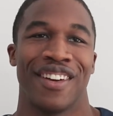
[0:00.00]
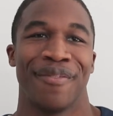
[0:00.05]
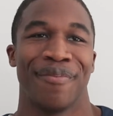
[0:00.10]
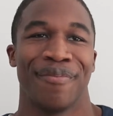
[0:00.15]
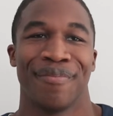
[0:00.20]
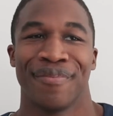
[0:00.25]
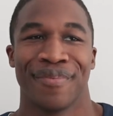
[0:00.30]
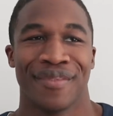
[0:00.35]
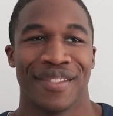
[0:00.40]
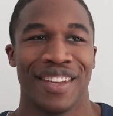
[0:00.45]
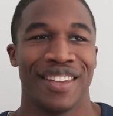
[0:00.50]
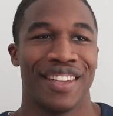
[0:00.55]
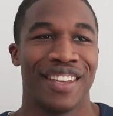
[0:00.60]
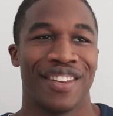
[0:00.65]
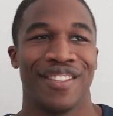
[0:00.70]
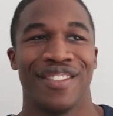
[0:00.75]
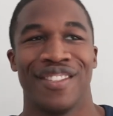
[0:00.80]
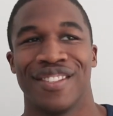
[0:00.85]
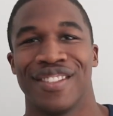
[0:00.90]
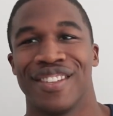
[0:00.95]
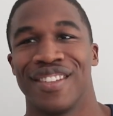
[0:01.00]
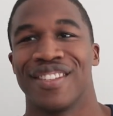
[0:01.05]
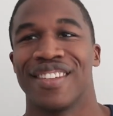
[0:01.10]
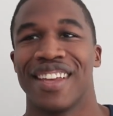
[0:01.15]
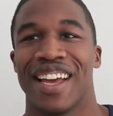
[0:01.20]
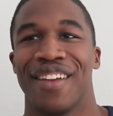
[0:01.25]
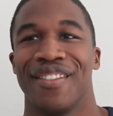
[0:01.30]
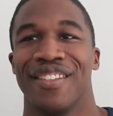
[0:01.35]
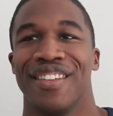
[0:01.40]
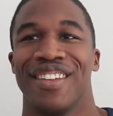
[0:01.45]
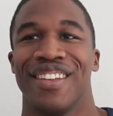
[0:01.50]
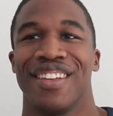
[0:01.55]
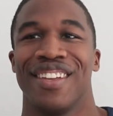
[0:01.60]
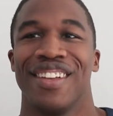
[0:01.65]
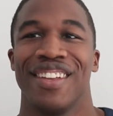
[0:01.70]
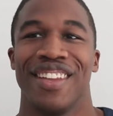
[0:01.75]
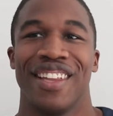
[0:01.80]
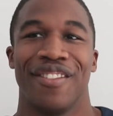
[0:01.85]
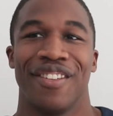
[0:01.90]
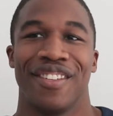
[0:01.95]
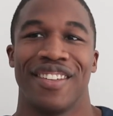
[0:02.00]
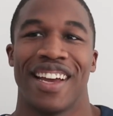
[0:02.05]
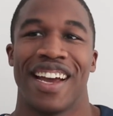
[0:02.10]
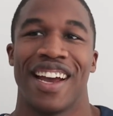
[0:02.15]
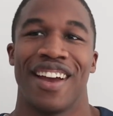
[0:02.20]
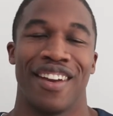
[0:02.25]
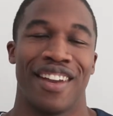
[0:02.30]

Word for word: I think it was it's time to let retire.